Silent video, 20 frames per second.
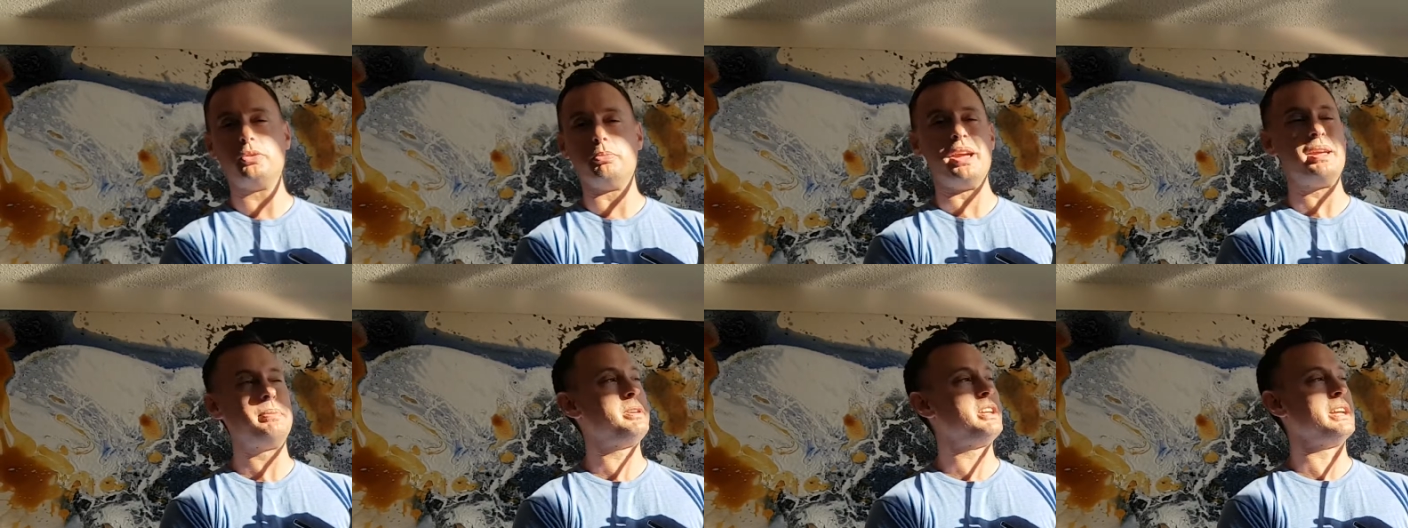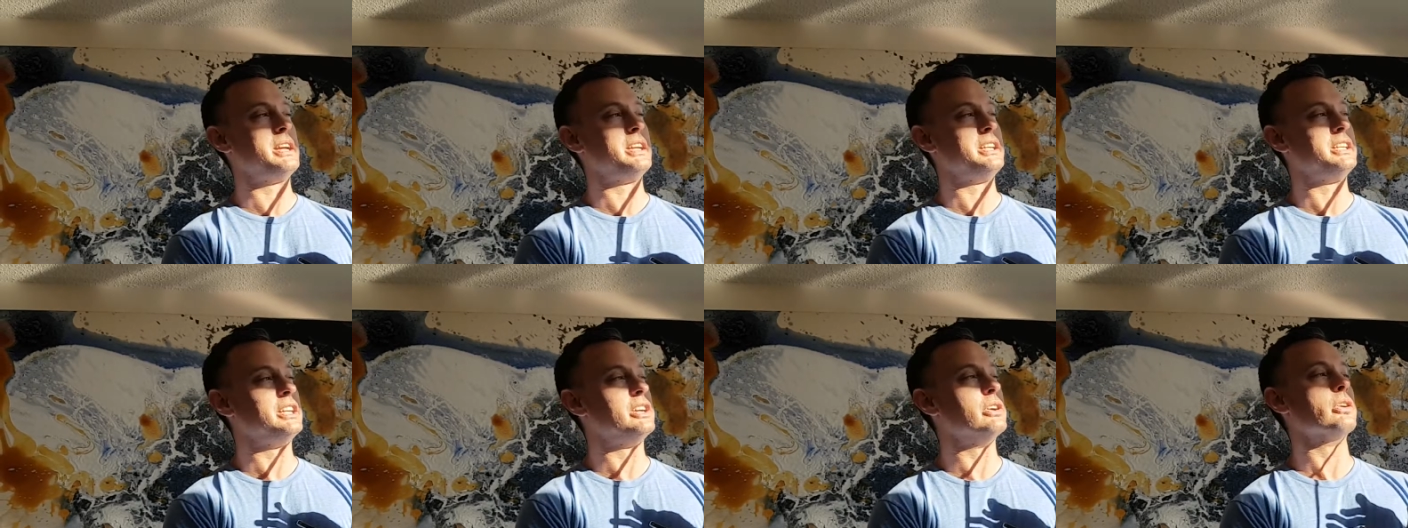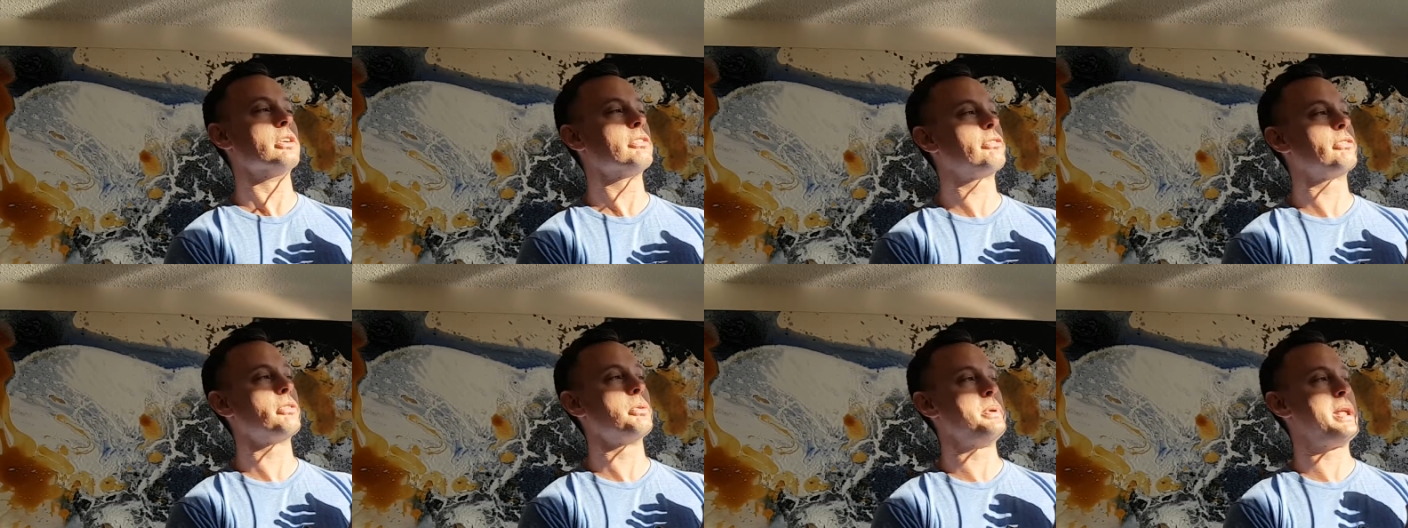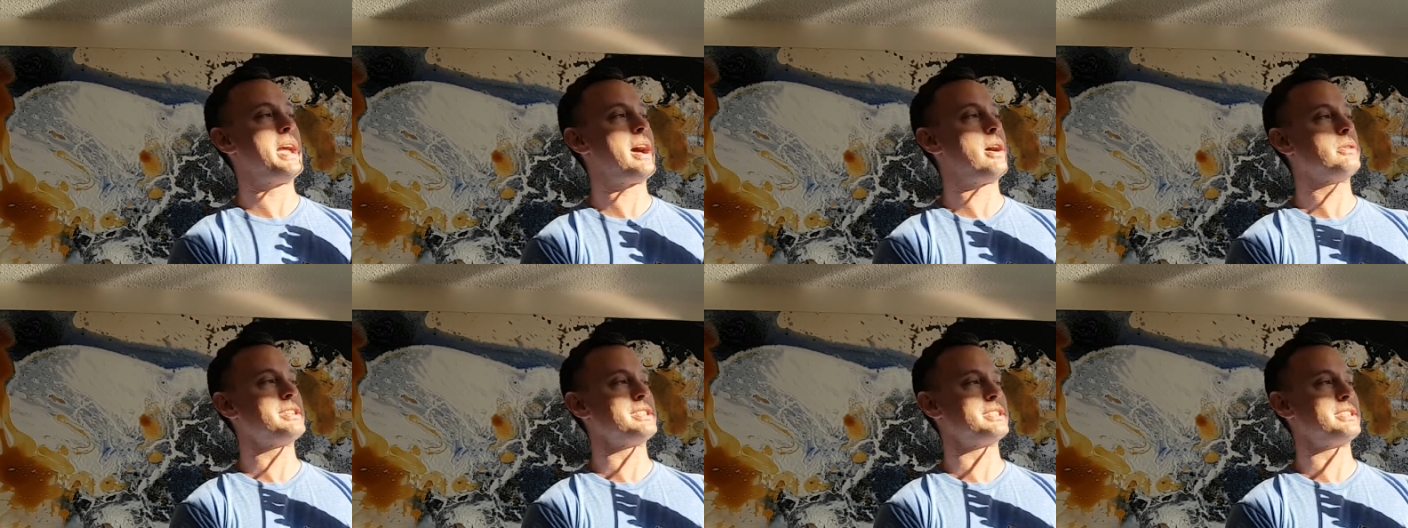maybe a year from
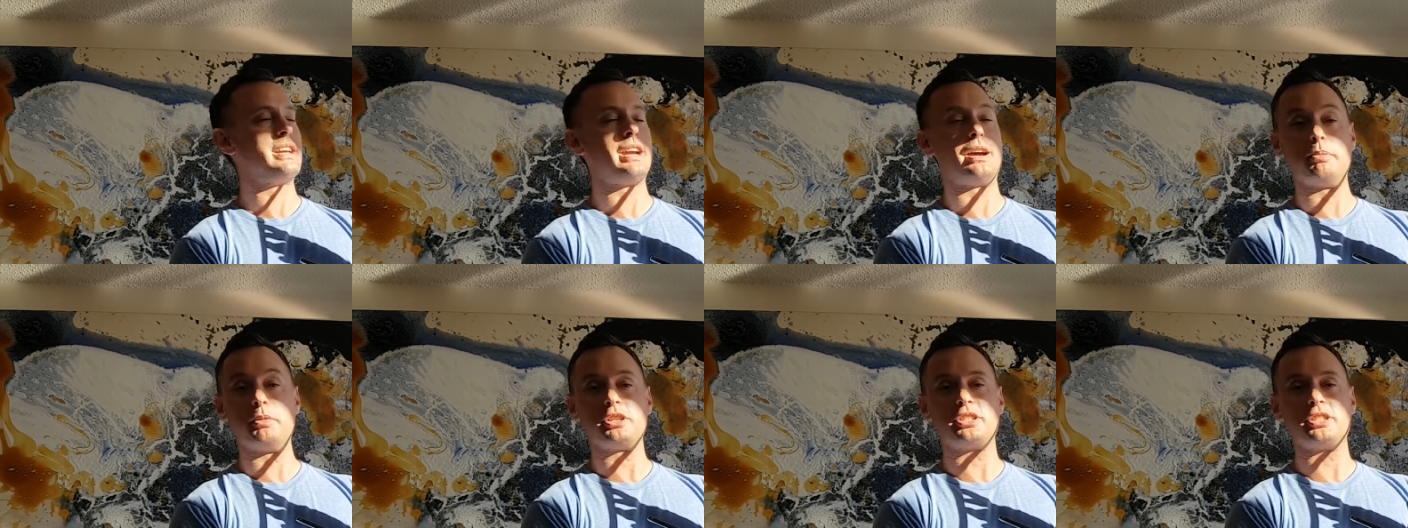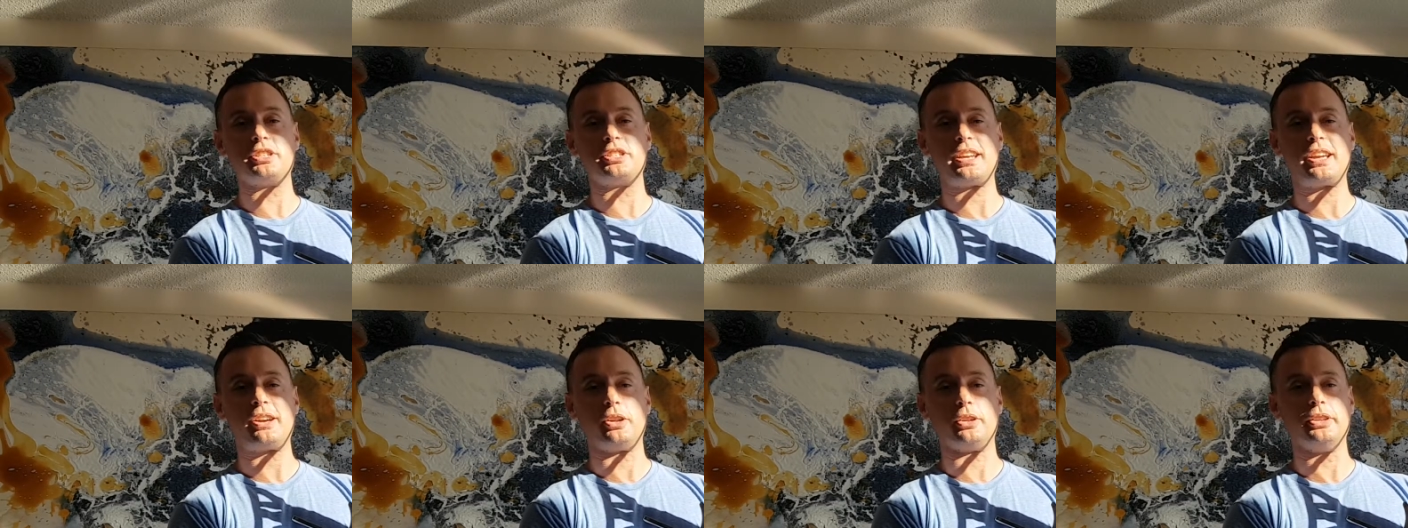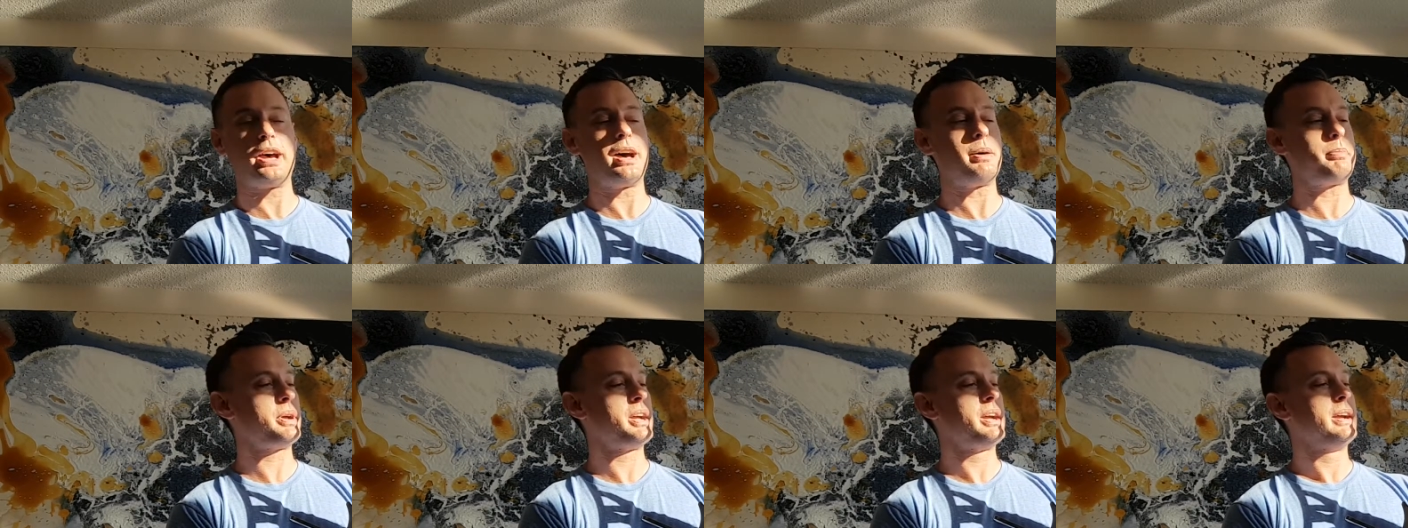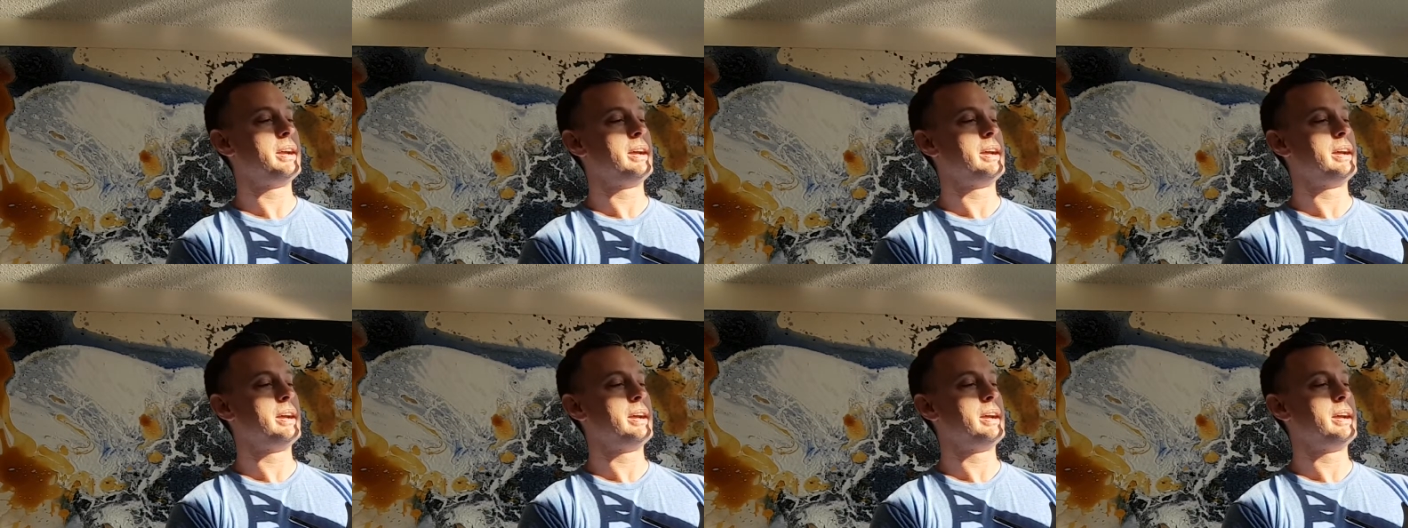now, to see how much it's held up.